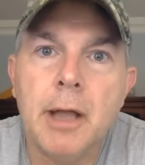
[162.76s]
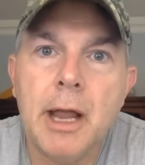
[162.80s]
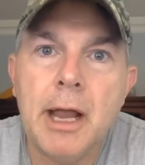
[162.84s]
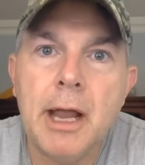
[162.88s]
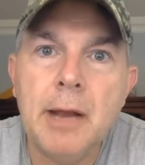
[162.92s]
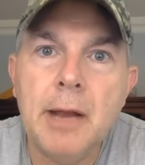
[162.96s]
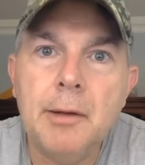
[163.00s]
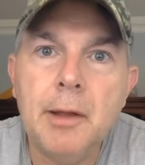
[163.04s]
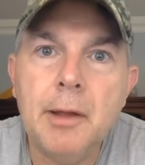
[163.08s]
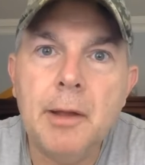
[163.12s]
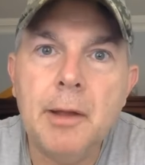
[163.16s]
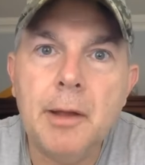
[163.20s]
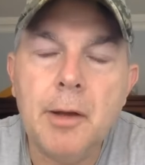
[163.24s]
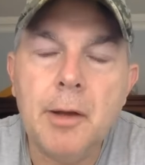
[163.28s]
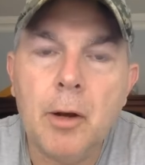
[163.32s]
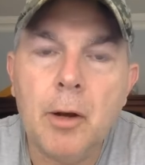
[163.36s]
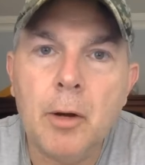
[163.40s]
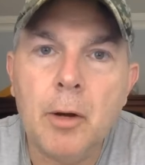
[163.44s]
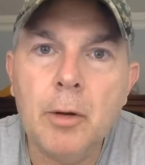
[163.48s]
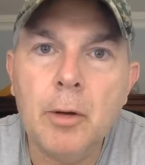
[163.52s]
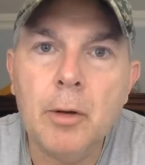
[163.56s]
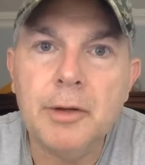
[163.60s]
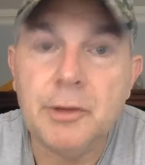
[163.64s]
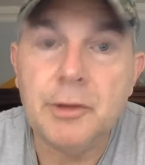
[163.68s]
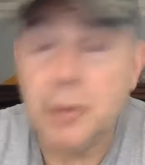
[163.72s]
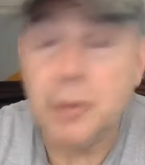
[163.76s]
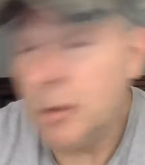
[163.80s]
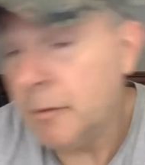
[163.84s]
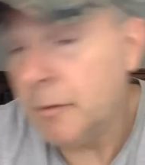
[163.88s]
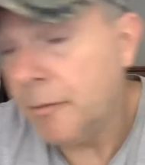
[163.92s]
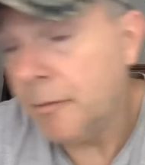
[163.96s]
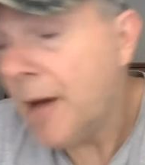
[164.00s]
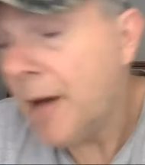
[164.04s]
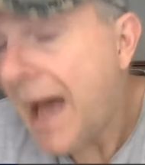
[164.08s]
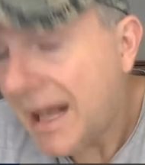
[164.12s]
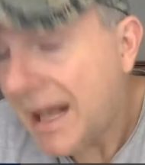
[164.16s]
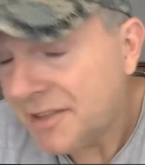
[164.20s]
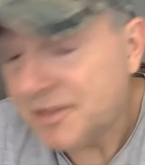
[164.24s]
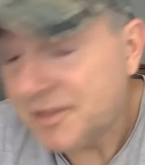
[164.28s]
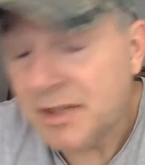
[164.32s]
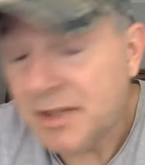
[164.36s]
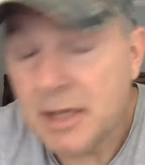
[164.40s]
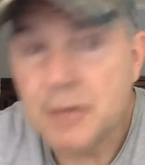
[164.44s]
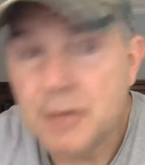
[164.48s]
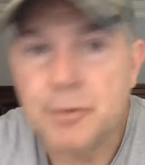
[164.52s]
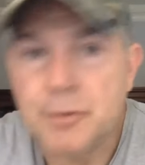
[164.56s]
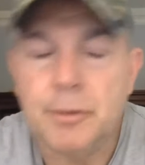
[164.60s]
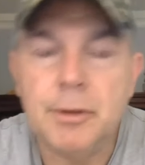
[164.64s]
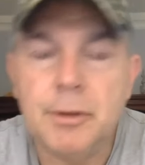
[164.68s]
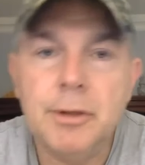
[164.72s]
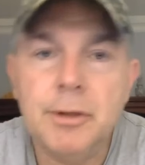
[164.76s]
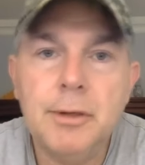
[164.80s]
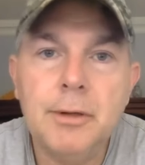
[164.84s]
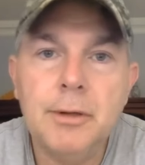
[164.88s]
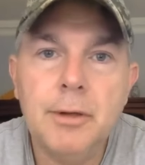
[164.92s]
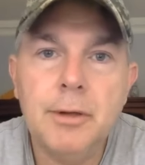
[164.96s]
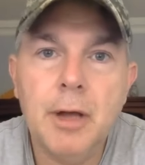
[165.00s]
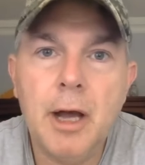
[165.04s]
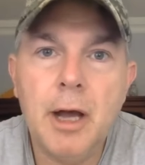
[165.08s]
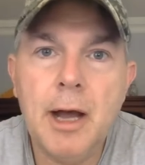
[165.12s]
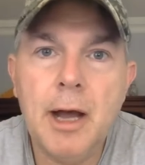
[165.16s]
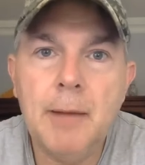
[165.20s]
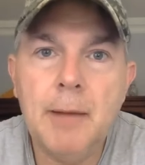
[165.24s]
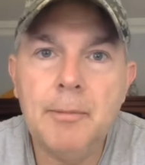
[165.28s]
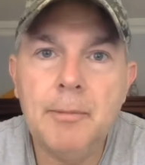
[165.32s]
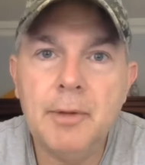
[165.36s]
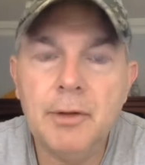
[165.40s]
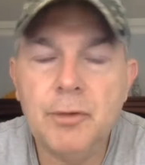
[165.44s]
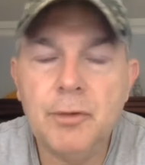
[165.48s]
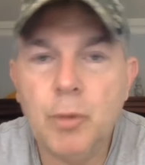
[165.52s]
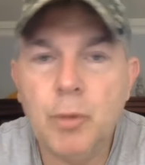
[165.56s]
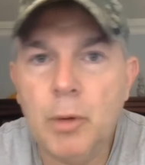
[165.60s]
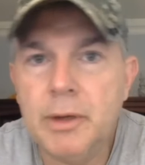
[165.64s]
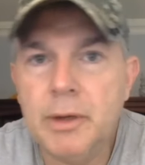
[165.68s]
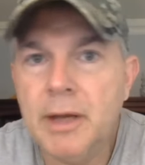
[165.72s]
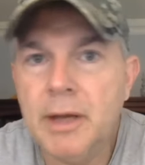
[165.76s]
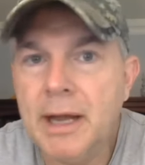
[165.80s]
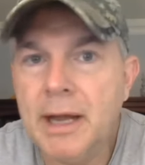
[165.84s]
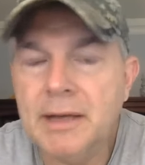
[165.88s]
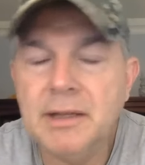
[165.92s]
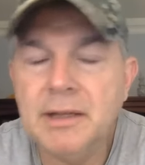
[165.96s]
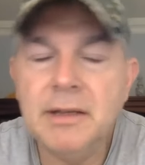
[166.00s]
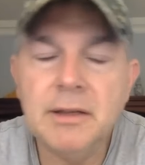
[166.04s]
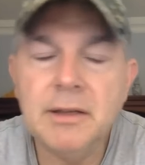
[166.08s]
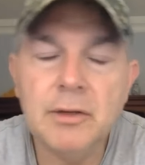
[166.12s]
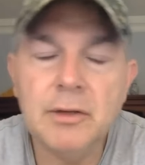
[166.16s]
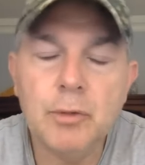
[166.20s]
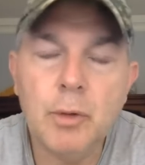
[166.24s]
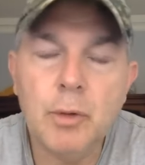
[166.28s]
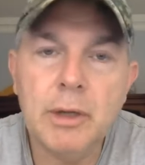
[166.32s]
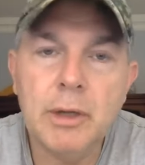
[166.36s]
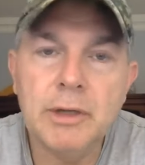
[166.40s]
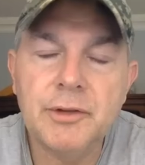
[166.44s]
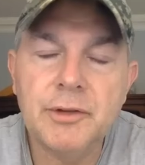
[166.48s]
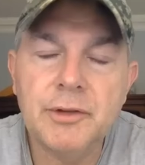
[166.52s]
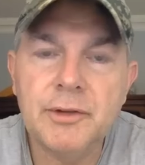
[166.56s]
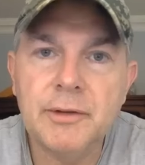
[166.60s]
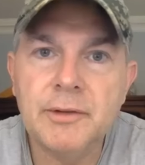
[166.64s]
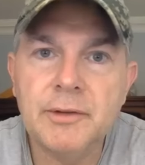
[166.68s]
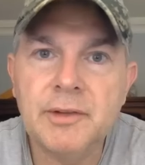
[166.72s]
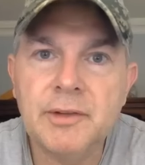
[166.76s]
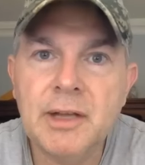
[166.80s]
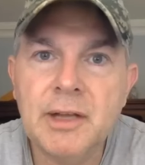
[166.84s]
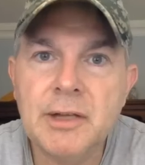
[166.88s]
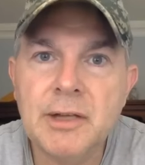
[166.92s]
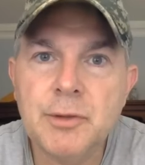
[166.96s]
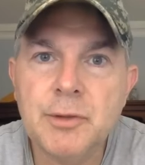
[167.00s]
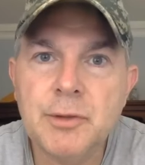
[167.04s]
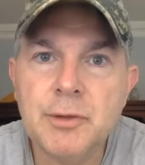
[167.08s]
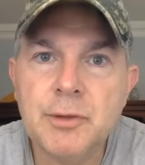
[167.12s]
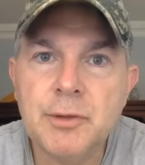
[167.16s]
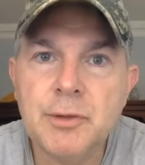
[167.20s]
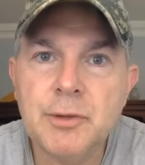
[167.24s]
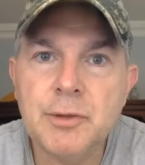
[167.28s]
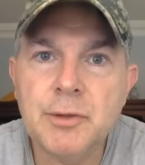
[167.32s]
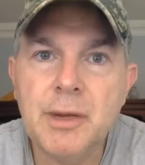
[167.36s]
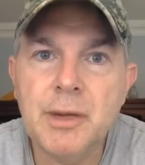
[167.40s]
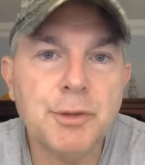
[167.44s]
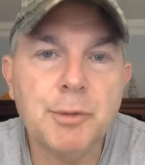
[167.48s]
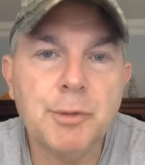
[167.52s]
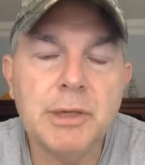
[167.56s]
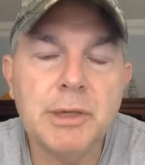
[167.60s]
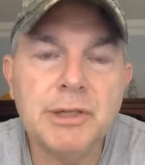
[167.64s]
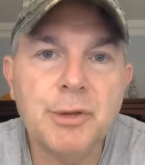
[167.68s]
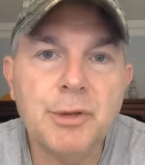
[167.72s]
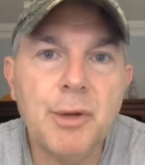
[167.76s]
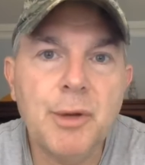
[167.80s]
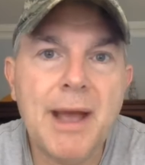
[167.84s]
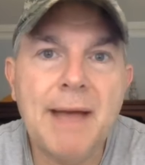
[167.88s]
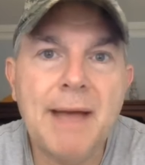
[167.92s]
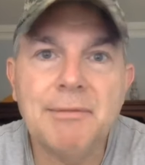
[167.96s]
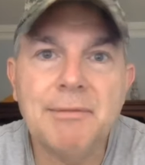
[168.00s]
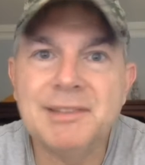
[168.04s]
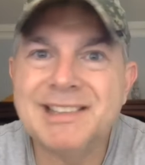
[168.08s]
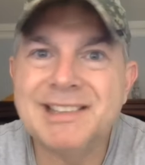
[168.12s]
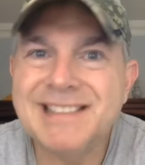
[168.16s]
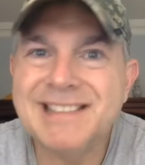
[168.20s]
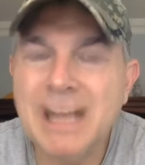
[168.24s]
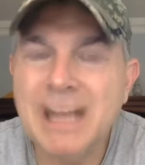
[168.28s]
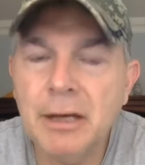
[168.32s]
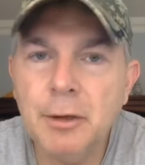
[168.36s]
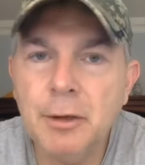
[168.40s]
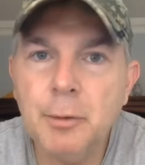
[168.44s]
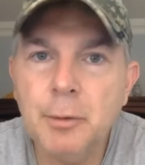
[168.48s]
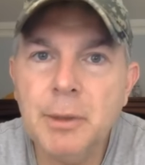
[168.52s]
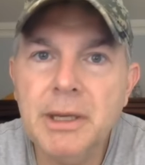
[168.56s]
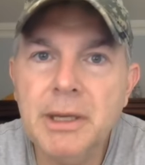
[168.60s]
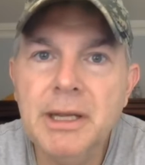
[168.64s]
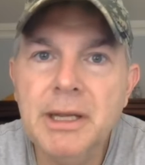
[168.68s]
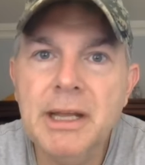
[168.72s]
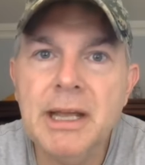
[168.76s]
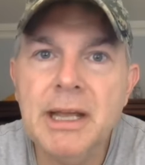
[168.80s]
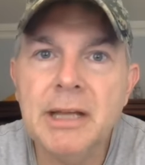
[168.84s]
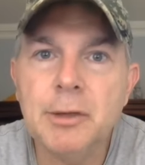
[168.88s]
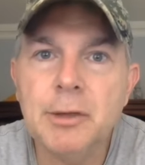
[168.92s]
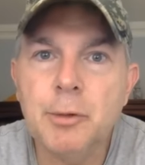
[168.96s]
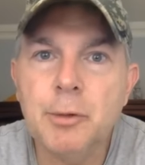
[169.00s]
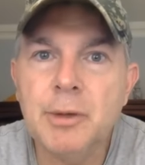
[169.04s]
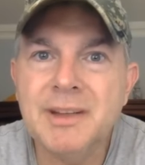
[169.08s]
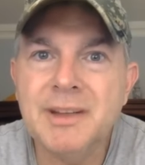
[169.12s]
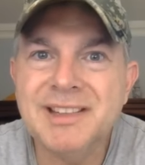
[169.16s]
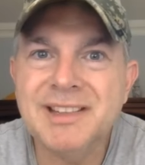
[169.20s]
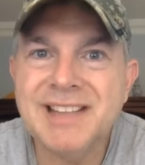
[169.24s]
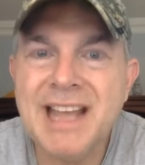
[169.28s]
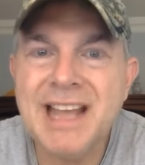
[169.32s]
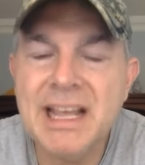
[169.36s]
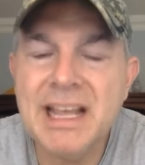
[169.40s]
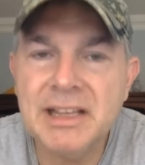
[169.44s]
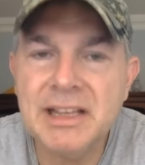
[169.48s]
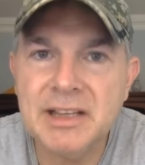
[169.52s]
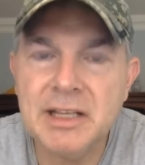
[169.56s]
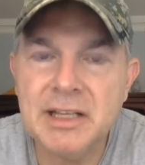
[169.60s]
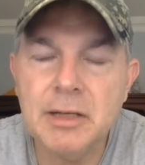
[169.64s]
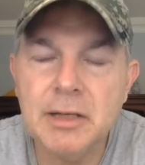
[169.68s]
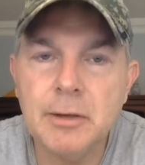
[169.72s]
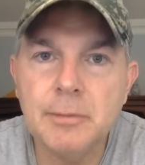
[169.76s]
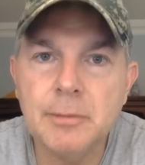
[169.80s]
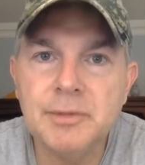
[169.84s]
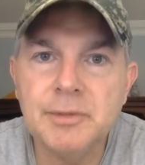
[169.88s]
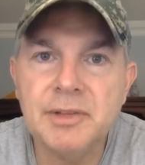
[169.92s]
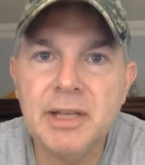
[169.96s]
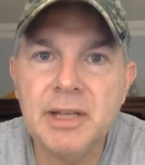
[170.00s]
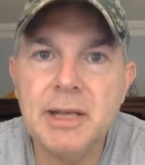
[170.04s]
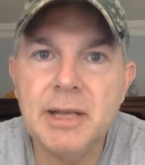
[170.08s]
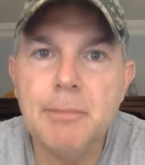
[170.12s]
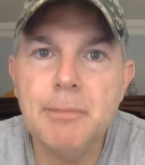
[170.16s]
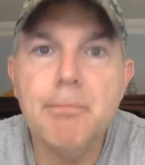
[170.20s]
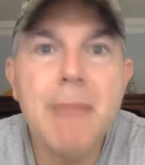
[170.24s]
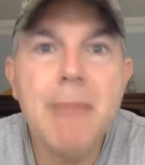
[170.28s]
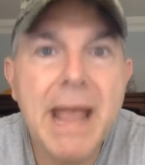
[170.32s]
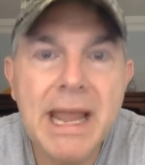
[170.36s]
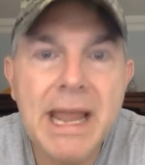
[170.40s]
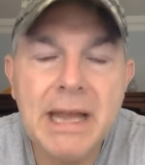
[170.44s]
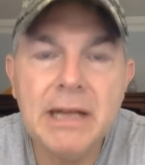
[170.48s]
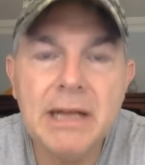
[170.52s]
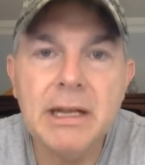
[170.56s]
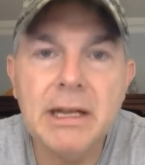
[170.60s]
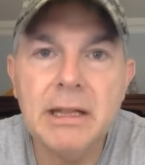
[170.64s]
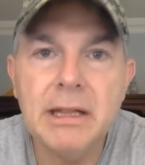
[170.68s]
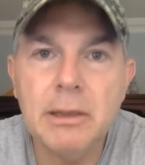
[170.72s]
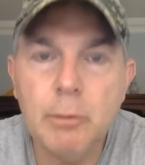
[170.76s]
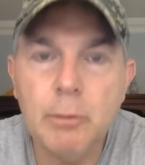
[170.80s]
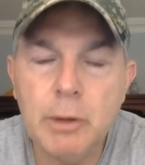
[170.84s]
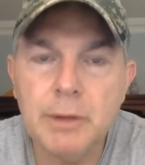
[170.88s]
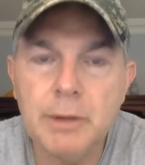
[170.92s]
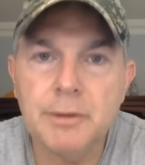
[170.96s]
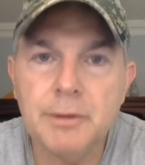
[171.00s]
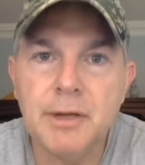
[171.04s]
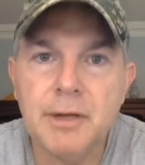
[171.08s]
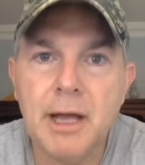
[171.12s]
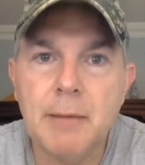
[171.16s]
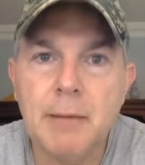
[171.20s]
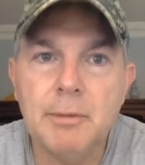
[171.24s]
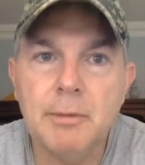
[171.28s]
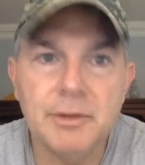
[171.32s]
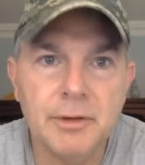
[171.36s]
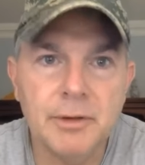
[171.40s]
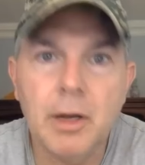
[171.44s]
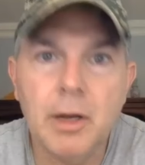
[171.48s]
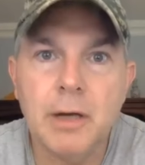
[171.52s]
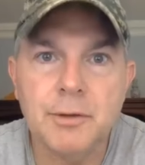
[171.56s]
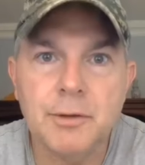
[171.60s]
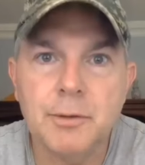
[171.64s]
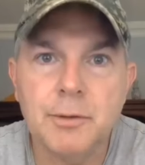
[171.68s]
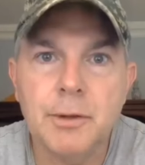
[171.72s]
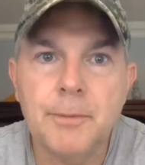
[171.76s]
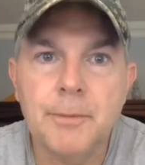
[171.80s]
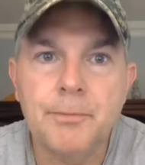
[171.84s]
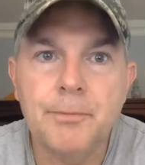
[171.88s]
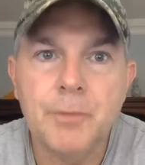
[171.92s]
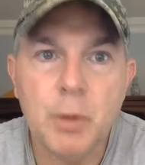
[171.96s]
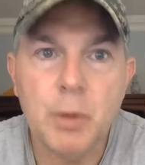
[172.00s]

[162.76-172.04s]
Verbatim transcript: In the early, the turn of last century, um, the 19th to 20th century, it was a luxury to have celery and chrysanthemums in Maine in the wintertime. It was a luxury.